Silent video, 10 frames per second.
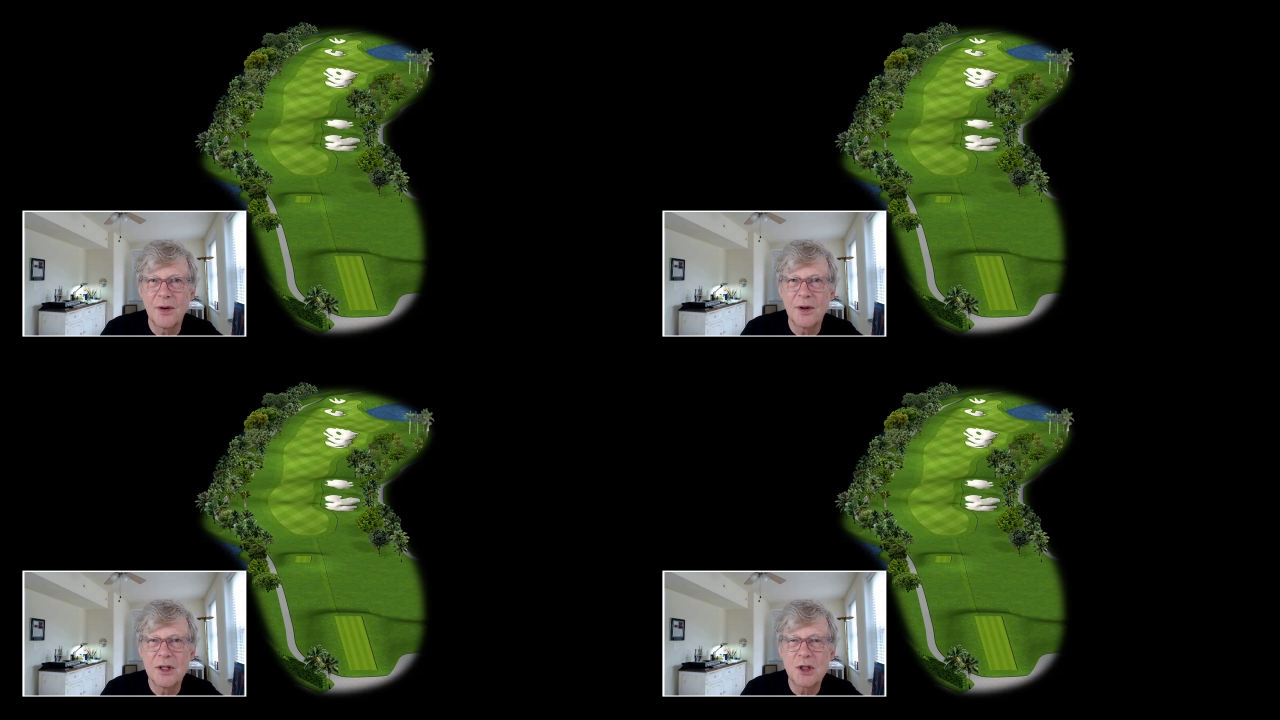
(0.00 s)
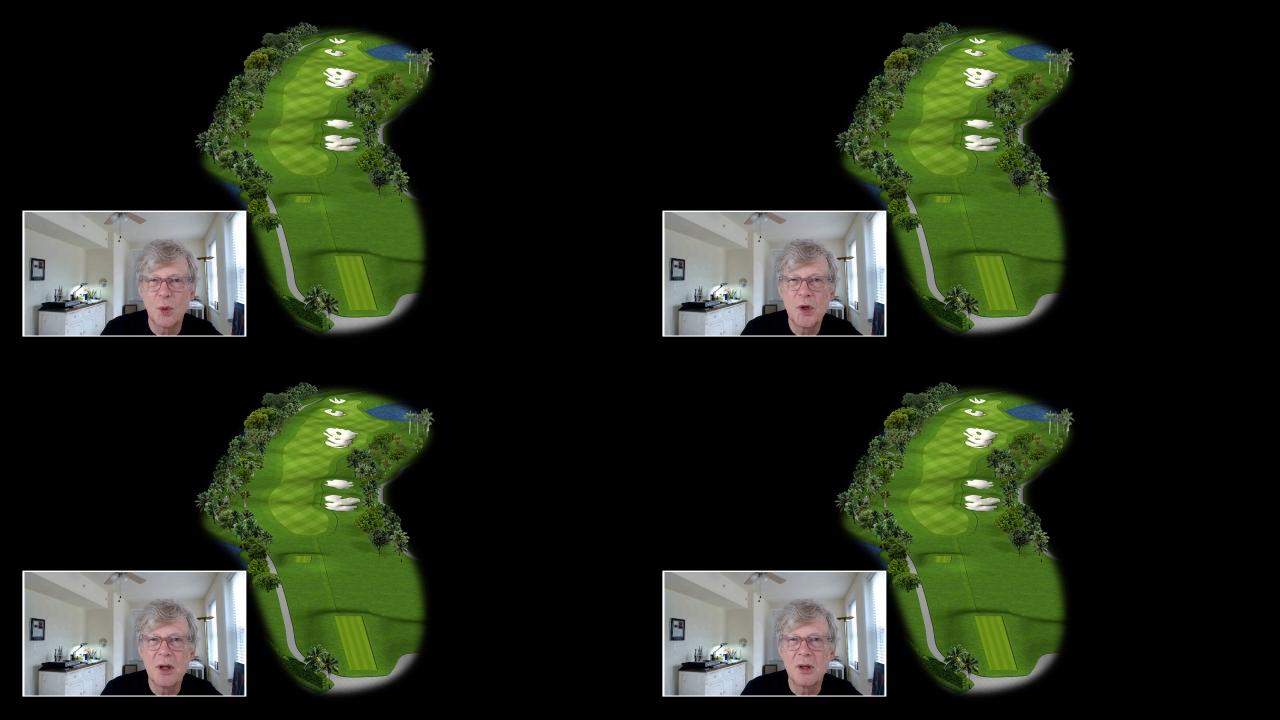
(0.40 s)
of very
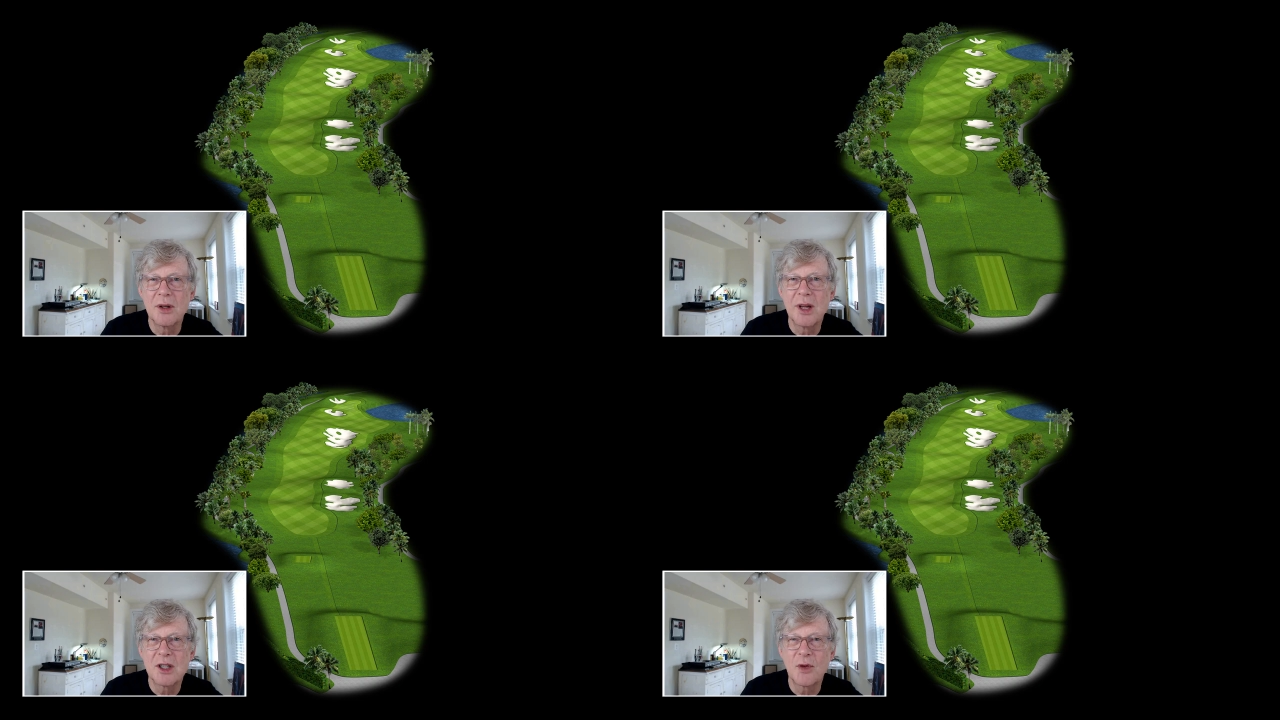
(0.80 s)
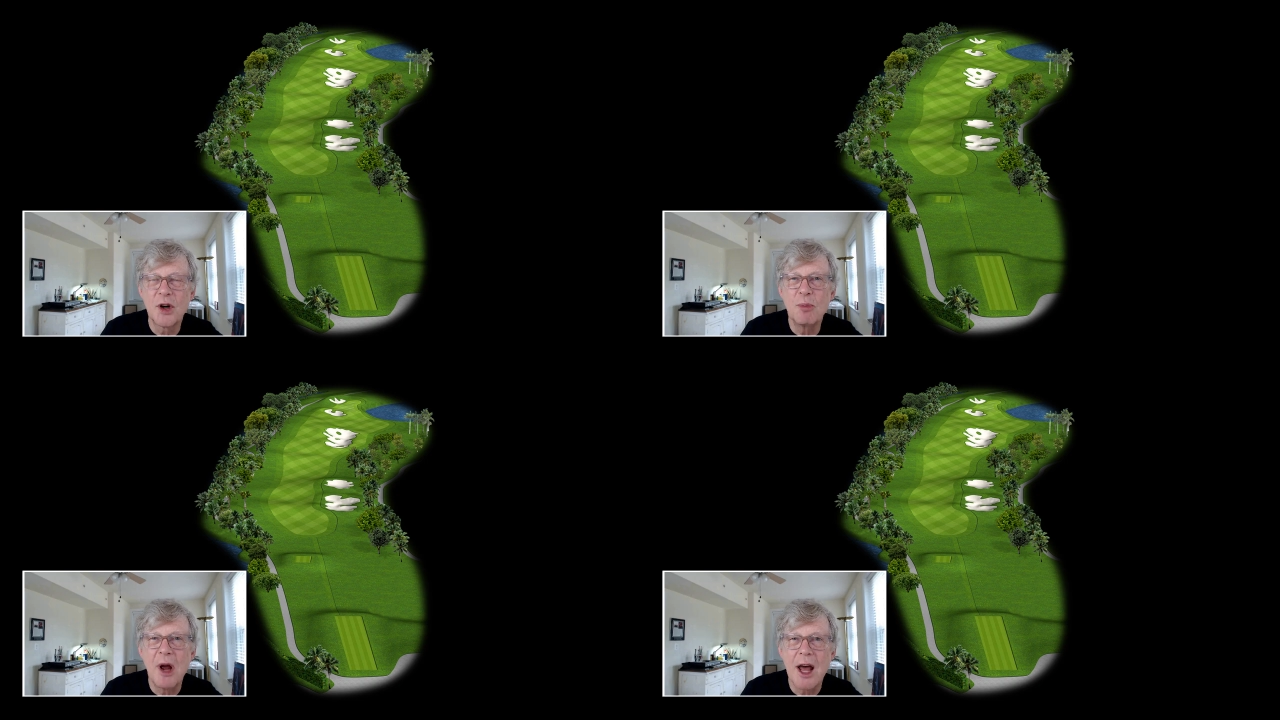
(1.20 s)
surreal in that it's
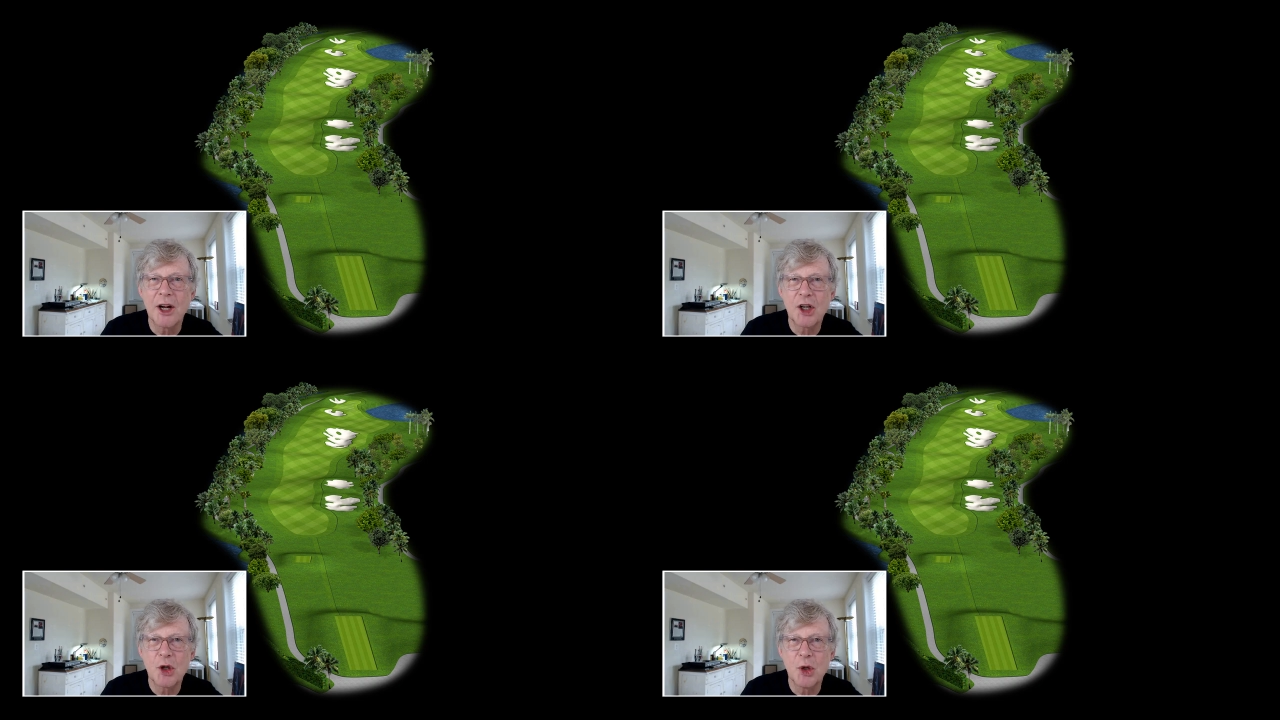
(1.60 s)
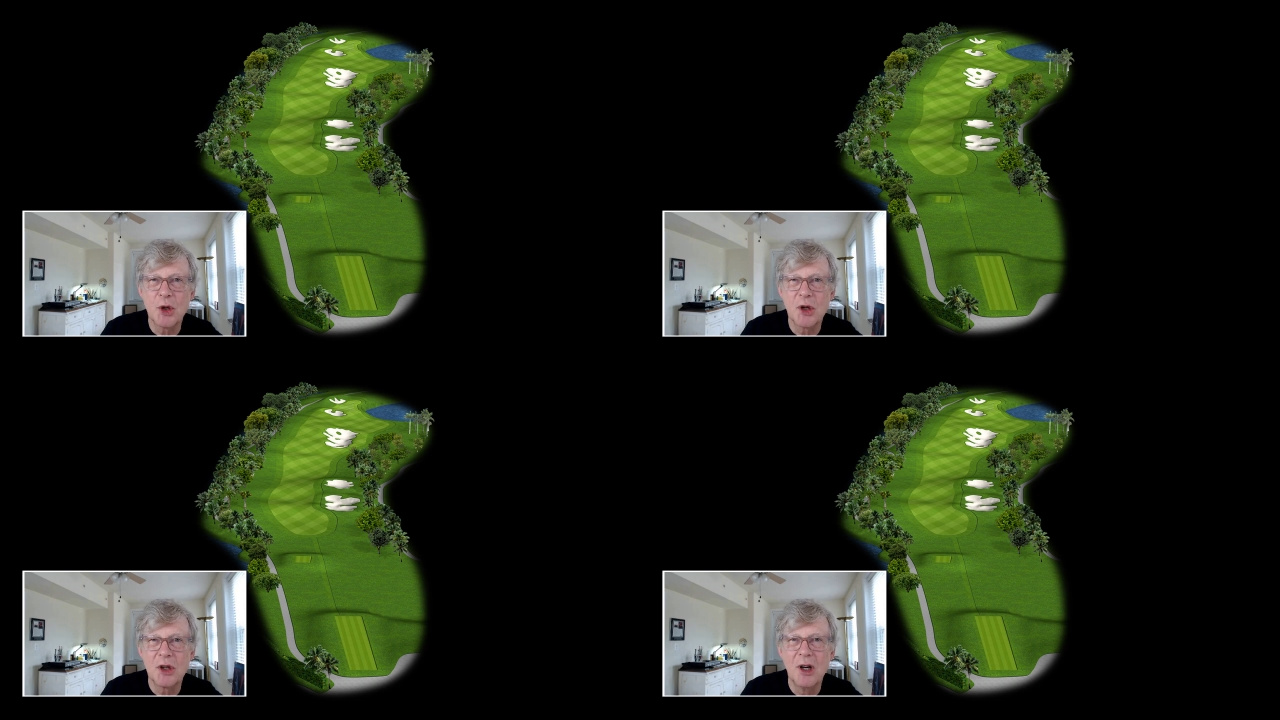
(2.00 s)
very
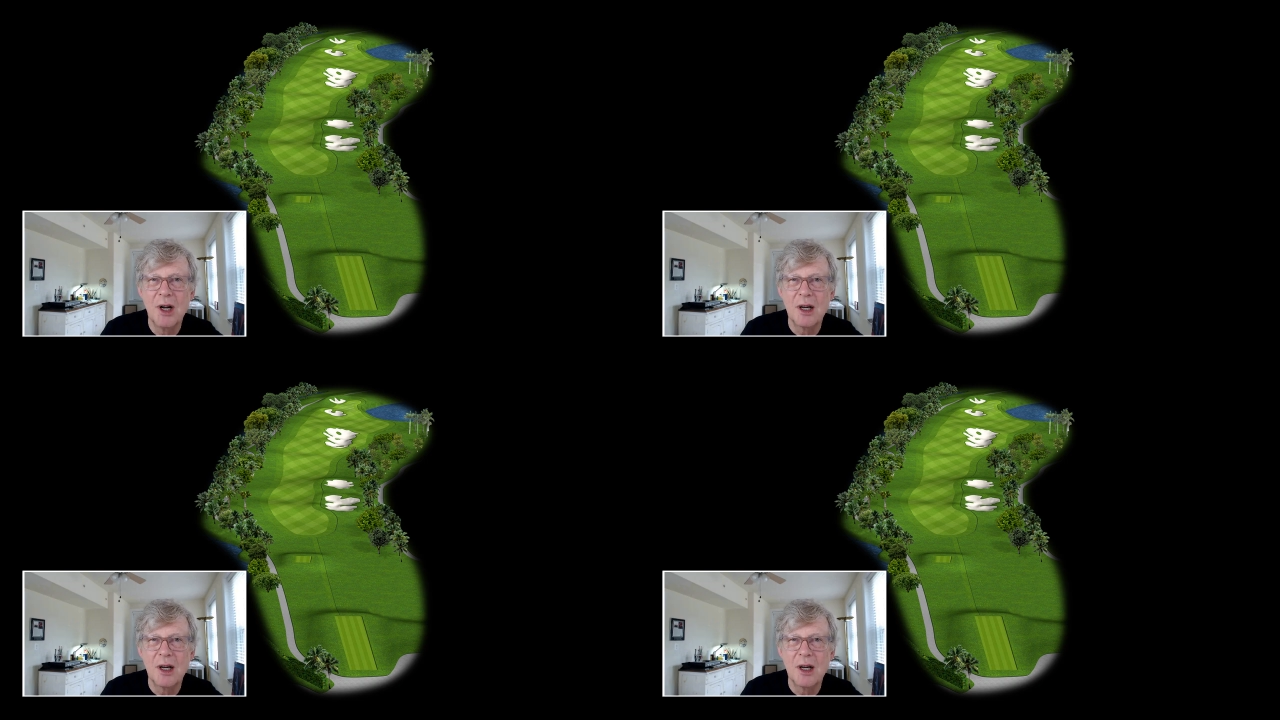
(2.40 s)
manicured and